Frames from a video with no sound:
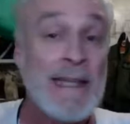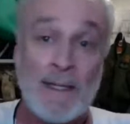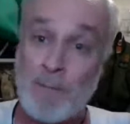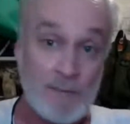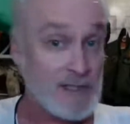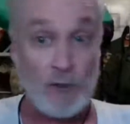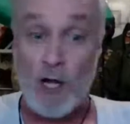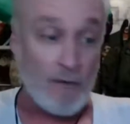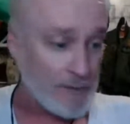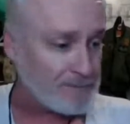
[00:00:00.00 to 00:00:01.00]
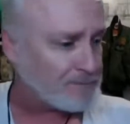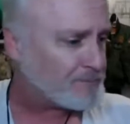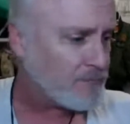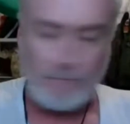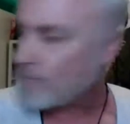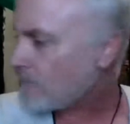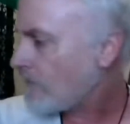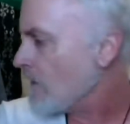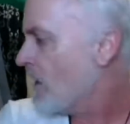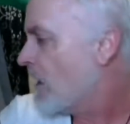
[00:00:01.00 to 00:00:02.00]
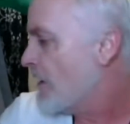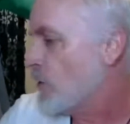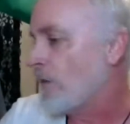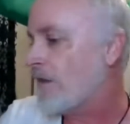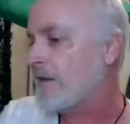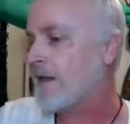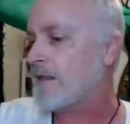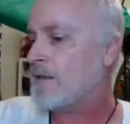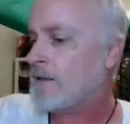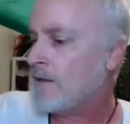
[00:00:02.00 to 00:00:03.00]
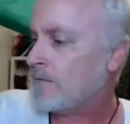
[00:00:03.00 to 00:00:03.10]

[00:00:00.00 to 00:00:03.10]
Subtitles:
yeah, I'm still coughing. You would think that,